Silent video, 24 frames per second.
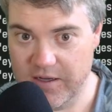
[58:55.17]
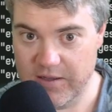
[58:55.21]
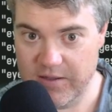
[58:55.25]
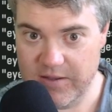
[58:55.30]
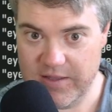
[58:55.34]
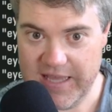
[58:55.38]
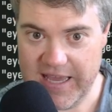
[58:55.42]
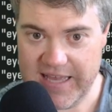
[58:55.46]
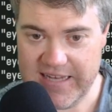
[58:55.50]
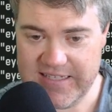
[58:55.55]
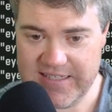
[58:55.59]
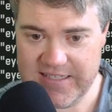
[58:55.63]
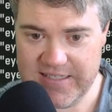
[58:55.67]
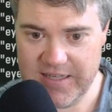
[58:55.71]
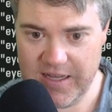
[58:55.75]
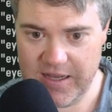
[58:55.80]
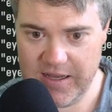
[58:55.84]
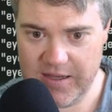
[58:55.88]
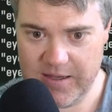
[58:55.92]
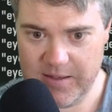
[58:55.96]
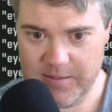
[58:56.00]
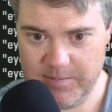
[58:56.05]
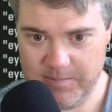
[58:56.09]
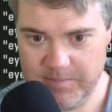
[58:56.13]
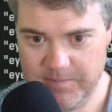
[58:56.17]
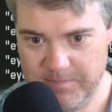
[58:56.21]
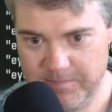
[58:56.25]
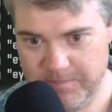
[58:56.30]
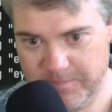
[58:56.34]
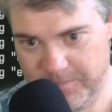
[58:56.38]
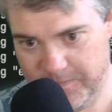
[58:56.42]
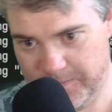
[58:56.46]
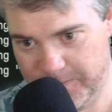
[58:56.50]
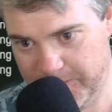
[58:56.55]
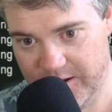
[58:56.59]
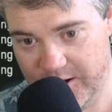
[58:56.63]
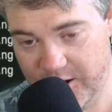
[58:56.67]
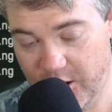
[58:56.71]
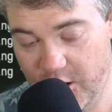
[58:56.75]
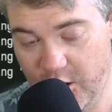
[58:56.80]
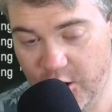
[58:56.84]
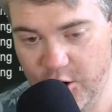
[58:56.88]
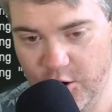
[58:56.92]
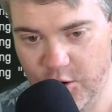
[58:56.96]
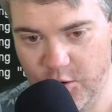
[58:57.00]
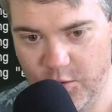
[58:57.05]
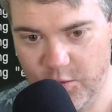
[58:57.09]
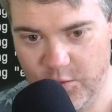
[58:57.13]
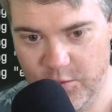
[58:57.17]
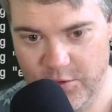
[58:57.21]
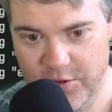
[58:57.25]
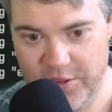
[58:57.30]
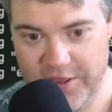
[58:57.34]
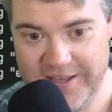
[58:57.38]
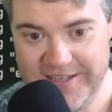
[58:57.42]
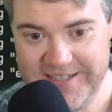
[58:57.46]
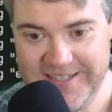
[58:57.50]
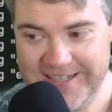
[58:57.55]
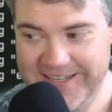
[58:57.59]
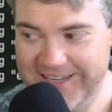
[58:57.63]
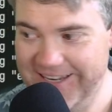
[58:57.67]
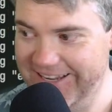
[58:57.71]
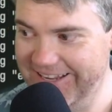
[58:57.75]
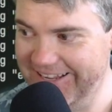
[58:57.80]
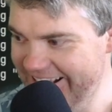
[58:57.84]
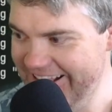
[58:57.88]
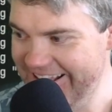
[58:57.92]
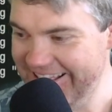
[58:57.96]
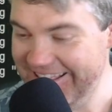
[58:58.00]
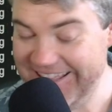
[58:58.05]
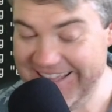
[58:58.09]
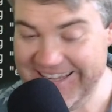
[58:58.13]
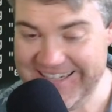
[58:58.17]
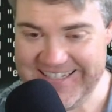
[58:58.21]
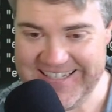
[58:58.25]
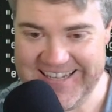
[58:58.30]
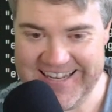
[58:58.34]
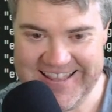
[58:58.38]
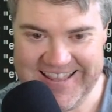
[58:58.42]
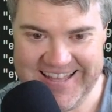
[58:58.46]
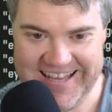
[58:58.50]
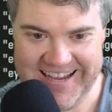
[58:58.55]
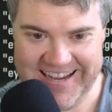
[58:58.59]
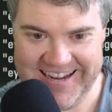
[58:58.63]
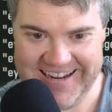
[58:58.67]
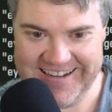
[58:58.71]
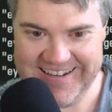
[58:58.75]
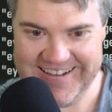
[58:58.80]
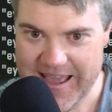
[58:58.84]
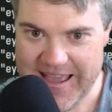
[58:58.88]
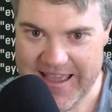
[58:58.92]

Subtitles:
That's, oh, this is a thing.